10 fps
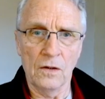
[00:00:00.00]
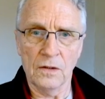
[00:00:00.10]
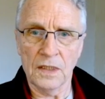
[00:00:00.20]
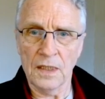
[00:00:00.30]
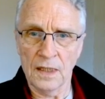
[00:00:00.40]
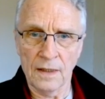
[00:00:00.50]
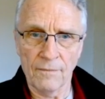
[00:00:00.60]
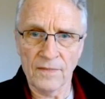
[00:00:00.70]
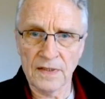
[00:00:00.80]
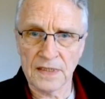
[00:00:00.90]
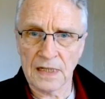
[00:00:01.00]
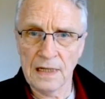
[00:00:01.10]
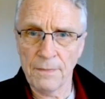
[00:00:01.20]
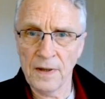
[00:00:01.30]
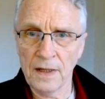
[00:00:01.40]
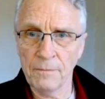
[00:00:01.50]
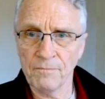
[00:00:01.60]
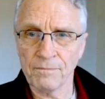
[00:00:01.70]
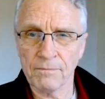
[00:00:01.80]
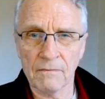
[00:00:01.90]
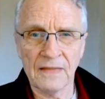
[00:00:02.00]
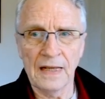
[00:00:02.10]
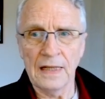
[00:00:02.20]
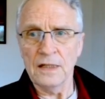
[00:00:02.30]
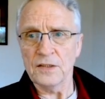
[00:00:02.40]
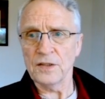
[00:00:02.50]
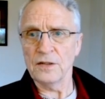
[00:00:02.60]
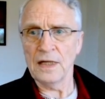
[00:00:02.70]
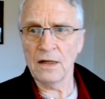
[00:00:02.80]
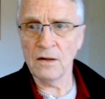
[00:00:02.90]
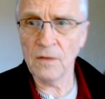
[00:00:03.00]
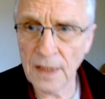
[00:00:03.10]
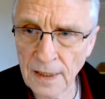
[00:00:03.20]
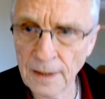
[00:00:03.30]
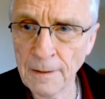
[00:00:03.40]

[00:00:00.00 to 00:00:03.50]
Okay, this is clipping. So now